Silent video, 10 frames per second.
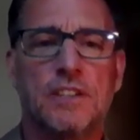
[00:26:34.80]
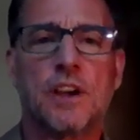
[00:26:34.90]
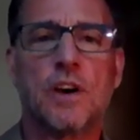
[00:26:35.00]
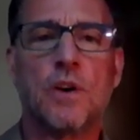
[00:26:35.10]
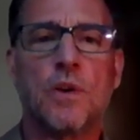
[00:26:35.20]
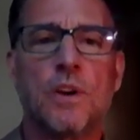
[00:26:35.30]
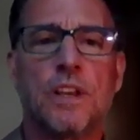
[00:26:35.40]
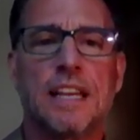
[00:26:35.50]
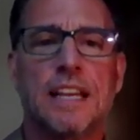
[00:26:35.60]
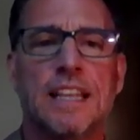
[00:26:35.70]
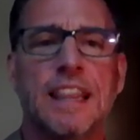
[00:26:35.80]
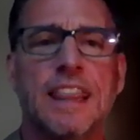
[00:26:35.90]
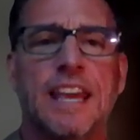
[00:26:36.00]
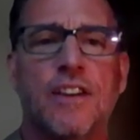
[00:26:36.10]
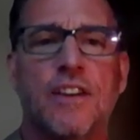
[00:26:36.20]
So
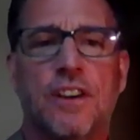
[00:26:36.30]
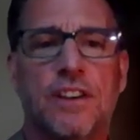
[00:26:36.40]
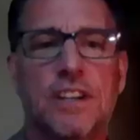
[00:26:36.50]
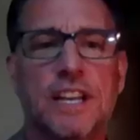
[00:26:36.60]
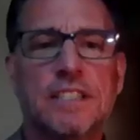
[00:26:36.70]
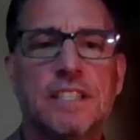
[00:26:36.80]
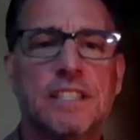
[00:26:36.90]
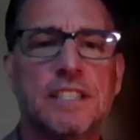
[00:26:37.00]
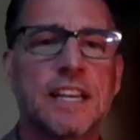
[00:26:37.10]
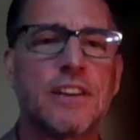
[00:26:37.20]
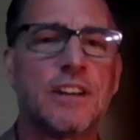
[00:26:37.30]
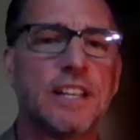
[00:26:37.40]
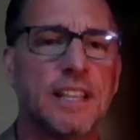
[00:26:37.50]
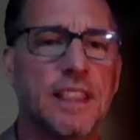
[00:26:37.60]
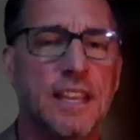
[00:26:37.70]
they aren't
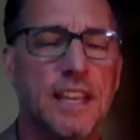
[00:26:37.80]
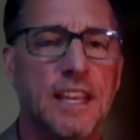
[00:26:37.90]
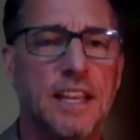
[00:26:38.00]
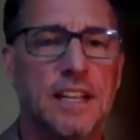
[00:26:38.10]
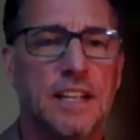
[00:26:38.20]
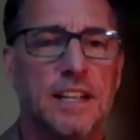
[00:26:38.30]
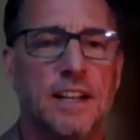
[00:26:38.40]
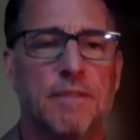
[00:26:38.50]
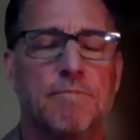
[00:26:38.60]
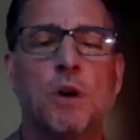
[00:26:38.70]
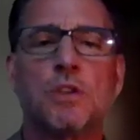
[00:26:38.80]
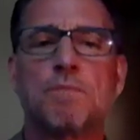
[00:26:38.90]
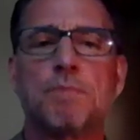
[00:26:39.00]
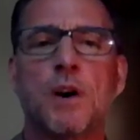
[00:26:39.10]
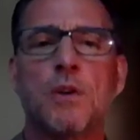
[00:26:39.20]
necessarily the
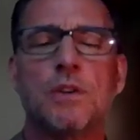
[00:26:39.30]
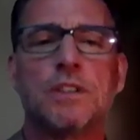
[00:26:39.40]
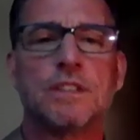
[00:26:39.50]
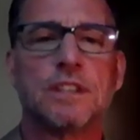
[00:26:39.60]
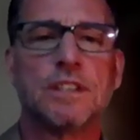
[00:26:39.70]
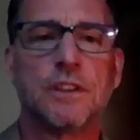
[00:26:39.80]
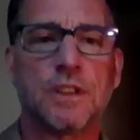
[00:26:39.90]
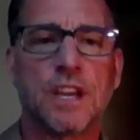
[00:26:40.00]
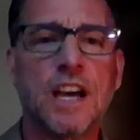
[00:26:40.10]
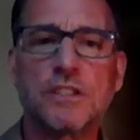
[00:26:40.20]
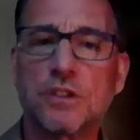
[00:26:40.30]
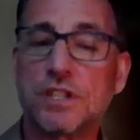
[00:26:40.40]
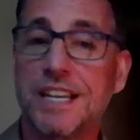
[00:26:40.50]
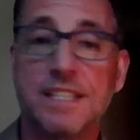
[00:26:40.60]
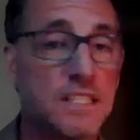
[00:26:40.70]
most potent, the
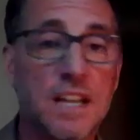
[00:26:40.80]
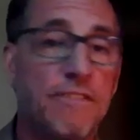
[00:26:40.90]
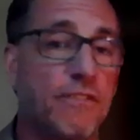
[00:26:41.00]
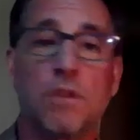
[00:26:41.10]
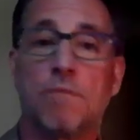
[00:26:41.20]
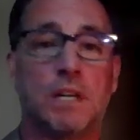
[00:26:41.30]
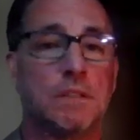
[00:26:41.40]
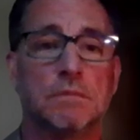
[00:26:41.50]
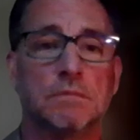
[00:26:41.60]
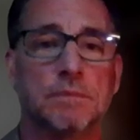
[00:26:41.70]
osteocyte does not form bone.